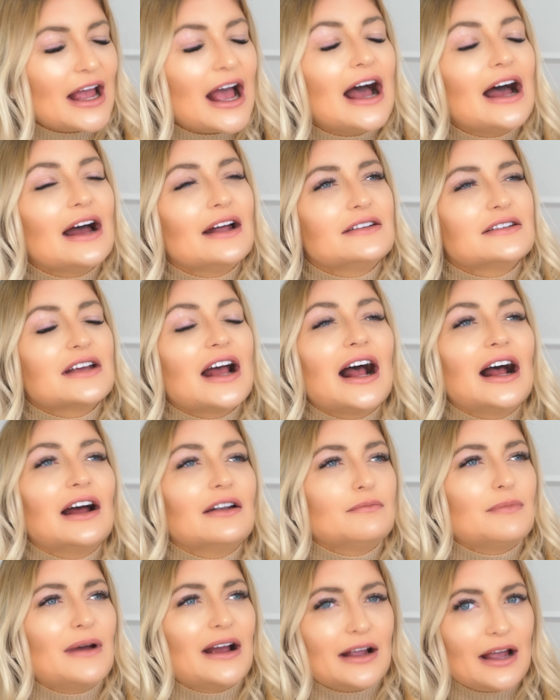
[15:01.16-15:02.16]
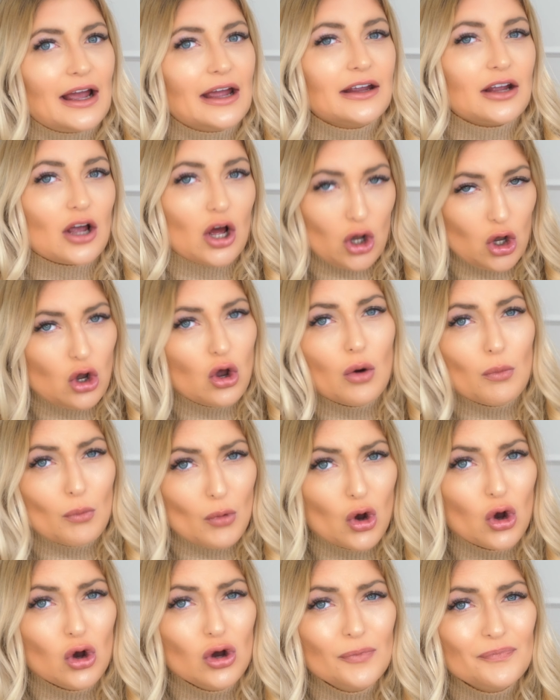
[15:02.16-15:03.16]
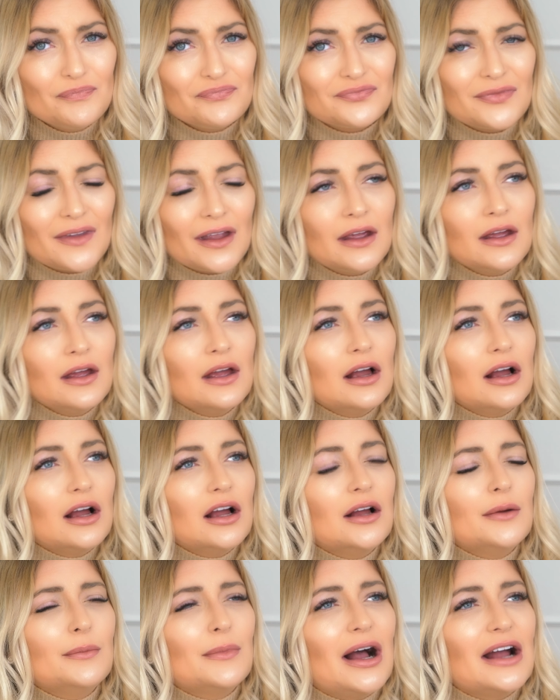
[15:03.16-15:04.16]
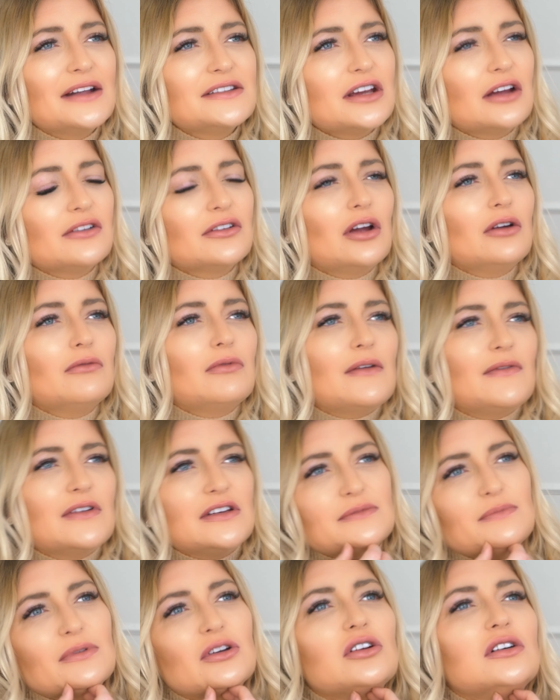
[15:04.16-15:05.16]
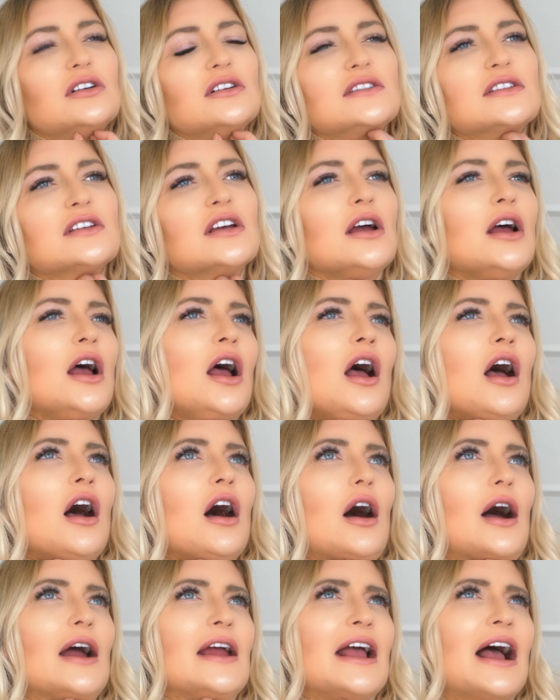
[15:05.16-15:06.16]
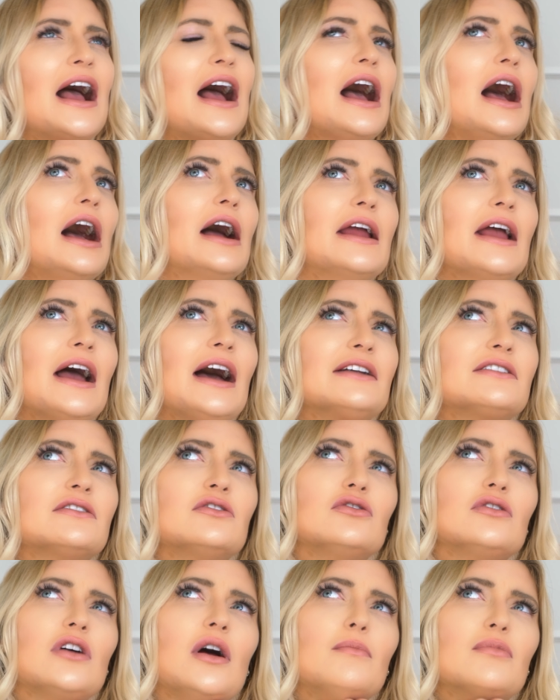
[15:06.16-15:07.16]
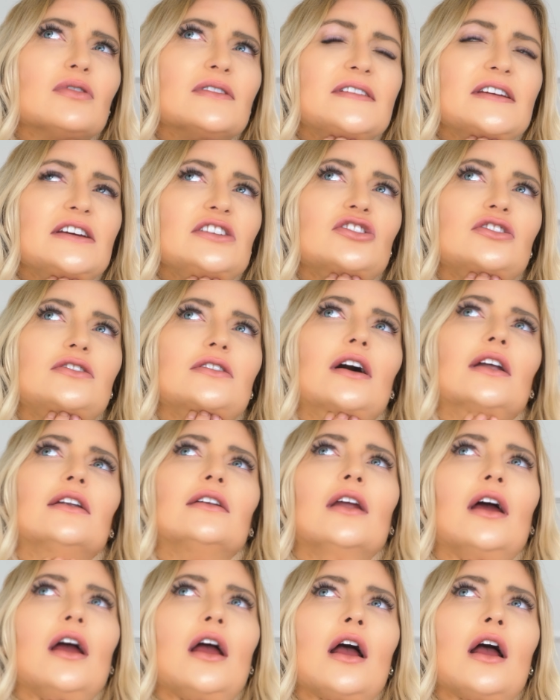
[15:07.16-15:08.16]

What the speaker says: had backache a lot more. I don't know whether it's because I had a procedure done,